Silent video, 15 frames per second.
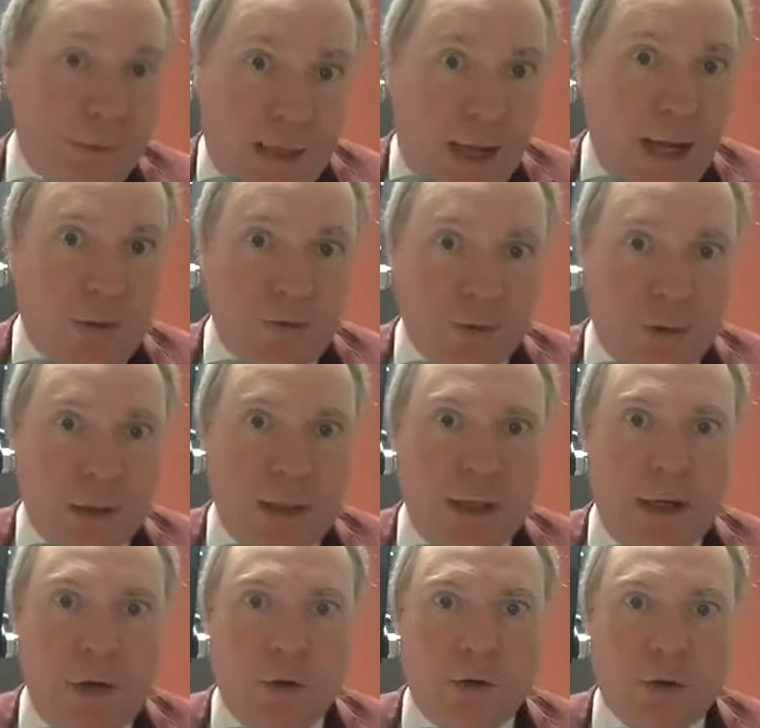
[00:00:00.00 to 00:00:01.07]
actually
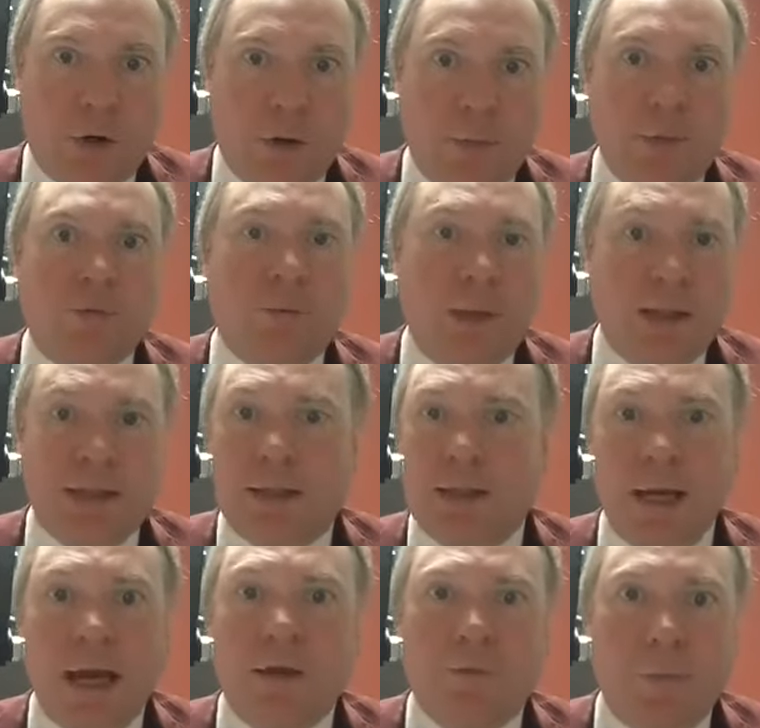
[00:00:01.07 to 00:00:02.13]
Oklahomans with
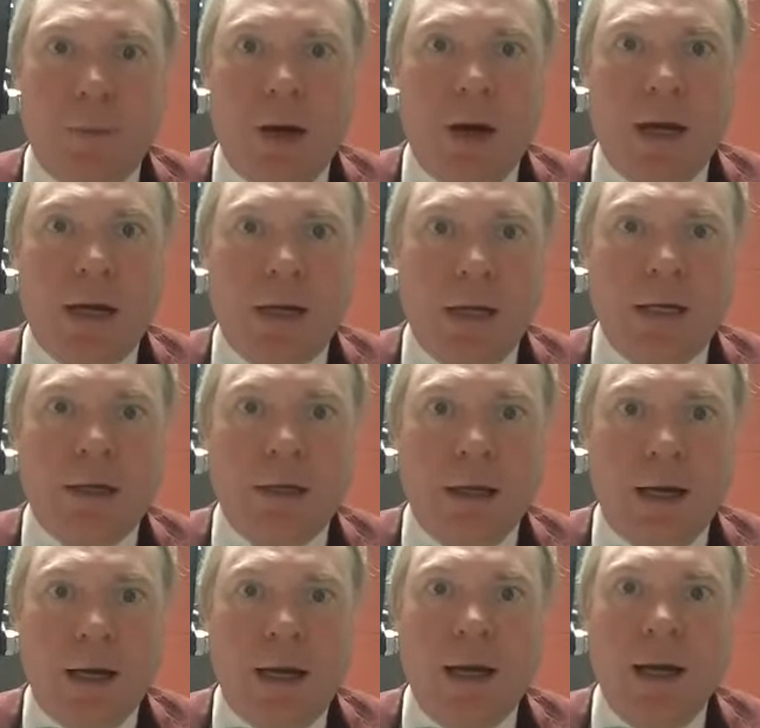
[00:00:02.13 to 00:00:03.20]
Native American
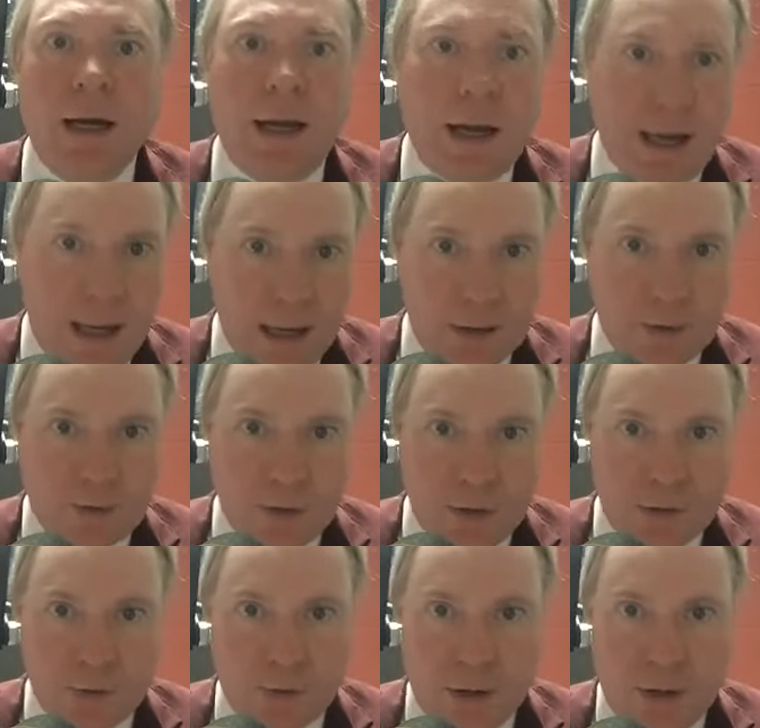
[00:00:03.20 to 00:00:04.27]

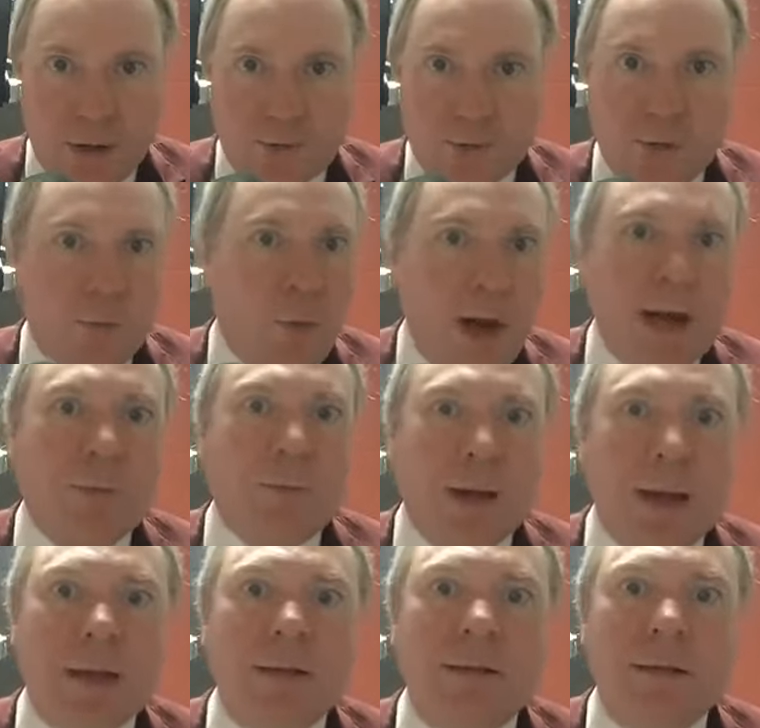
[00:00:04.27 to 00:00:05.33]
ancestry, who have said, wait a
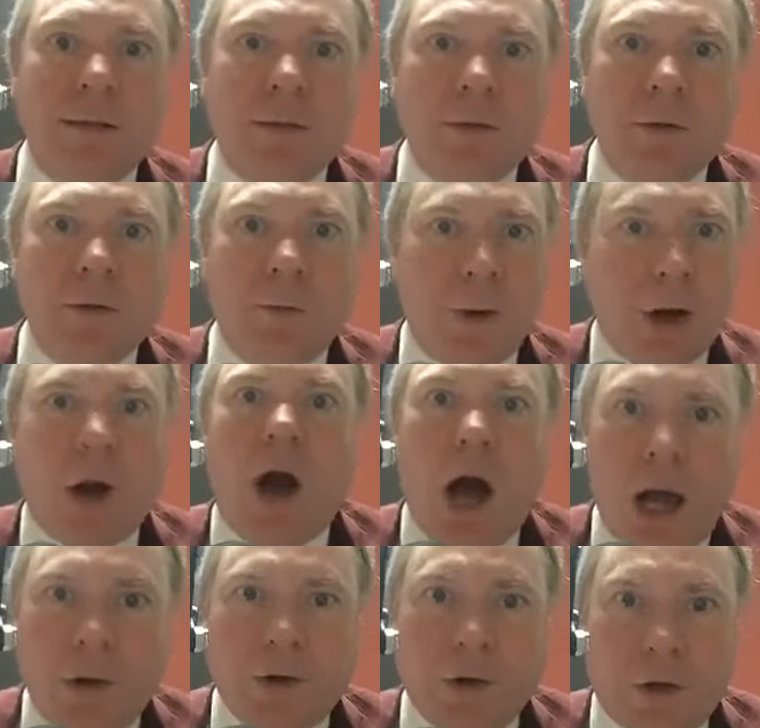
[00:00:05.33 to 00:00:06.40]
minute, we're
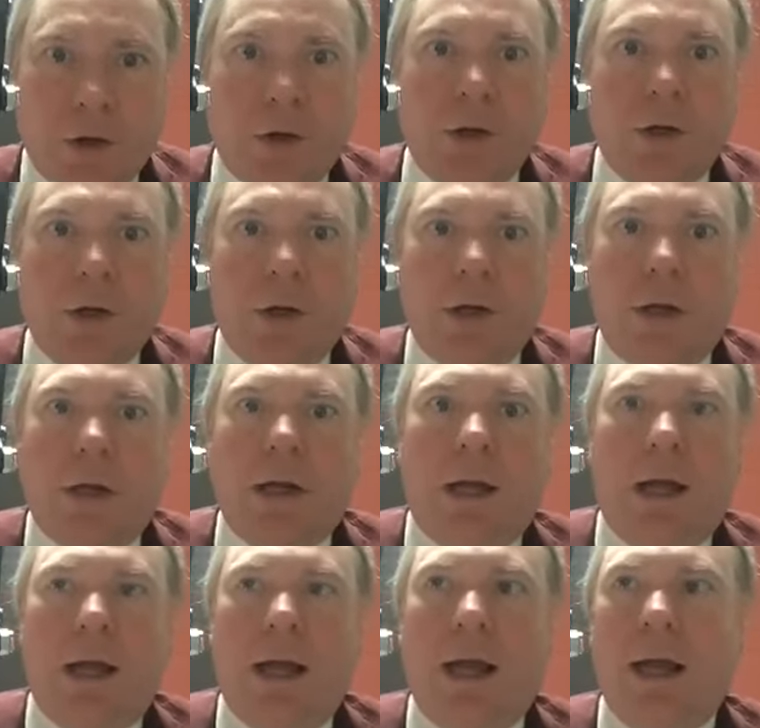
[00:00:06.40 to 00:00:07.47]
honored.
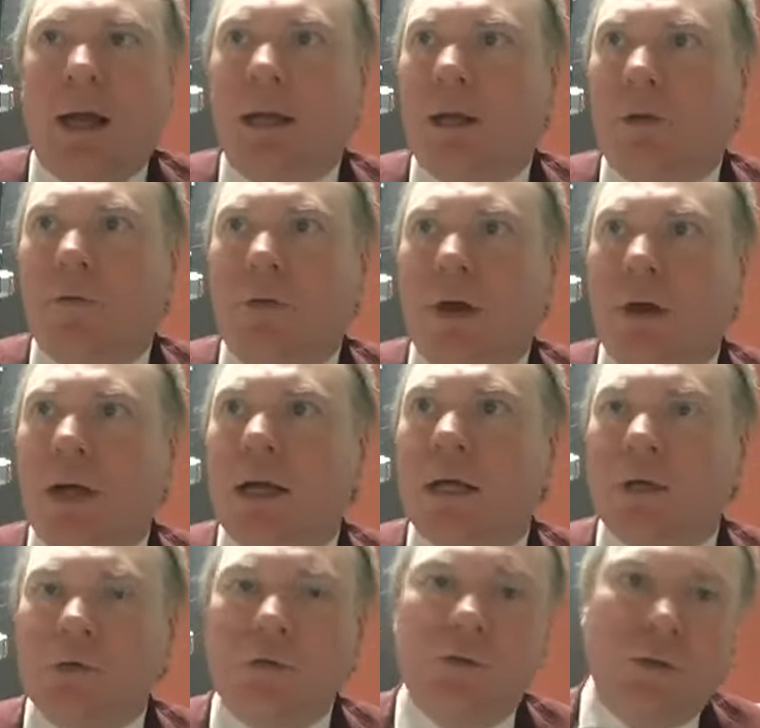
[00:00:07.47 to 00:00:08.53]
And they're very
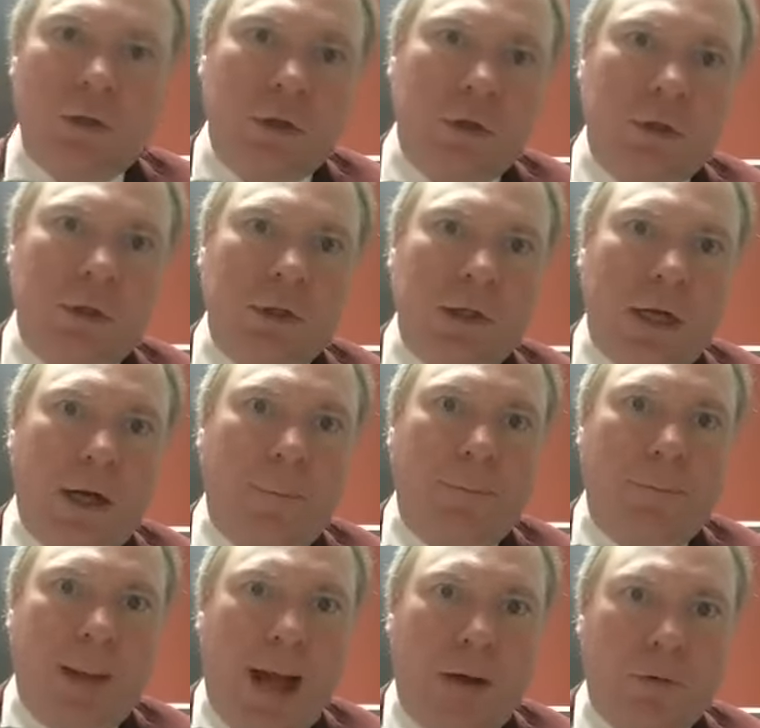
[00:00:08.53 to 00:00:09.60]
concerned
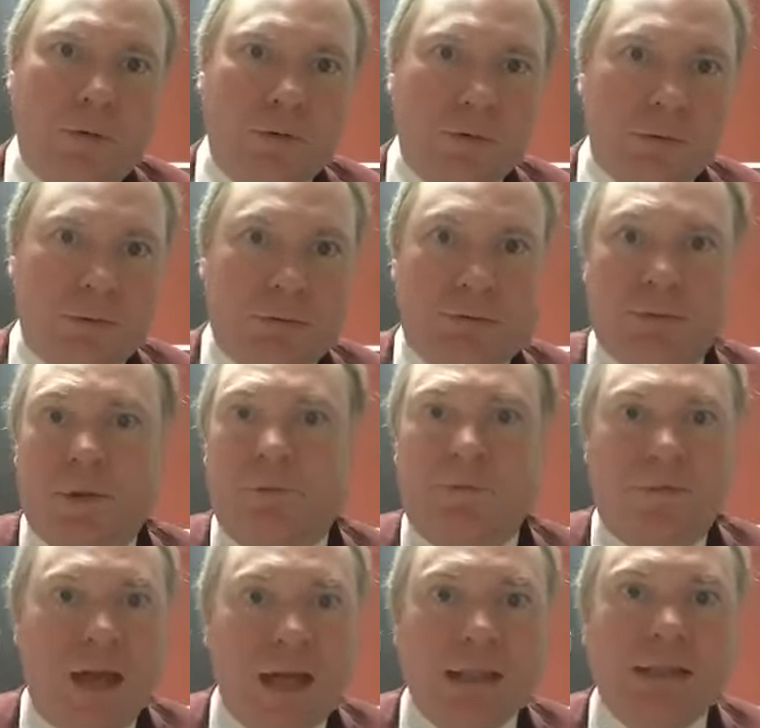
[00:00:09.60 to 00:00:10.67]
about the
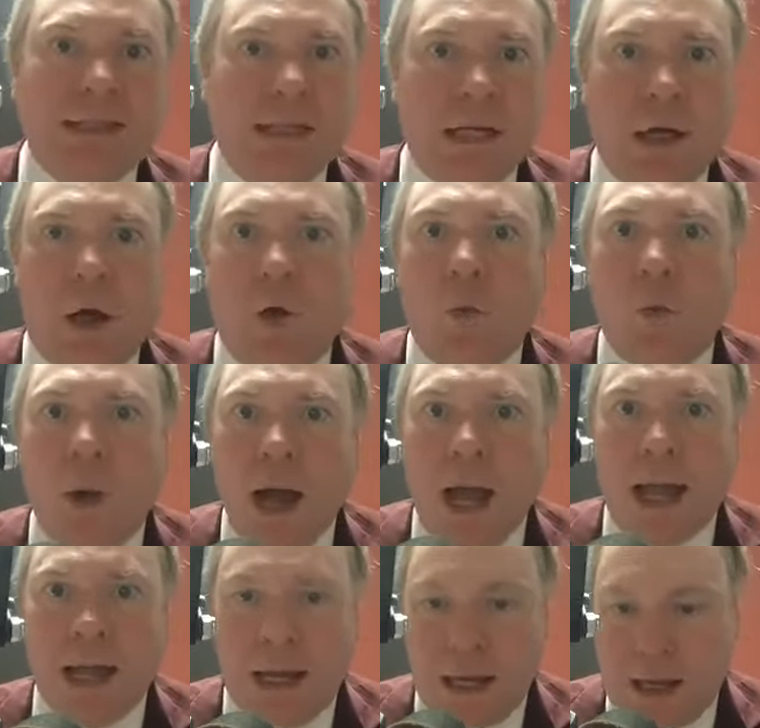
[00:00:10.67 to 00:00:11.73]
phasing
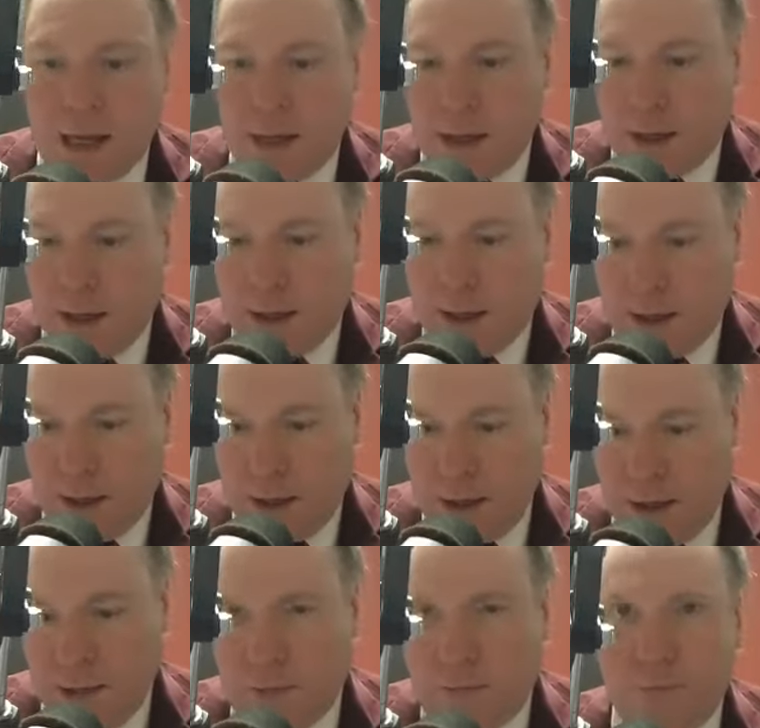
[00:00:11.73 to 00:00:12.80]
away
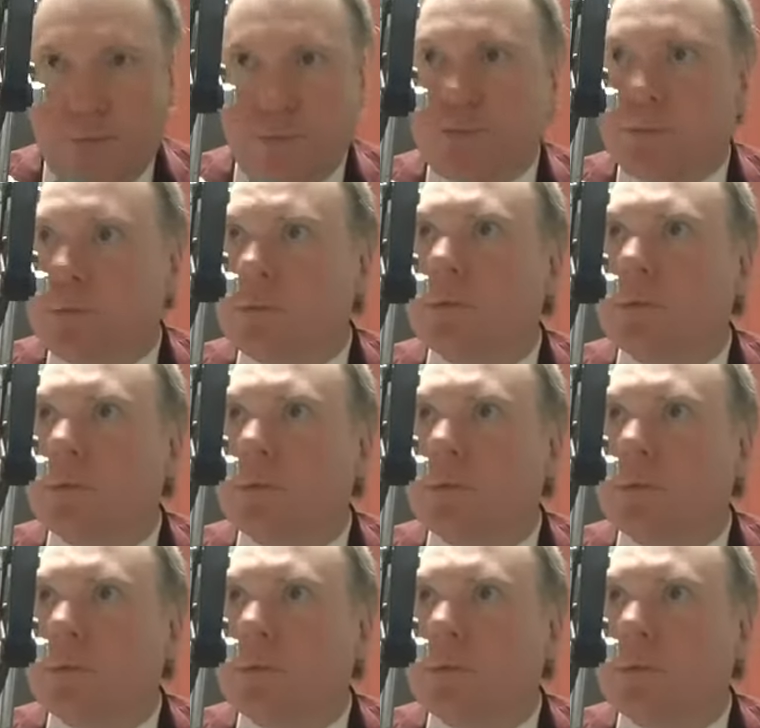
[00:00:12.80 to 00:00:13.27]
of,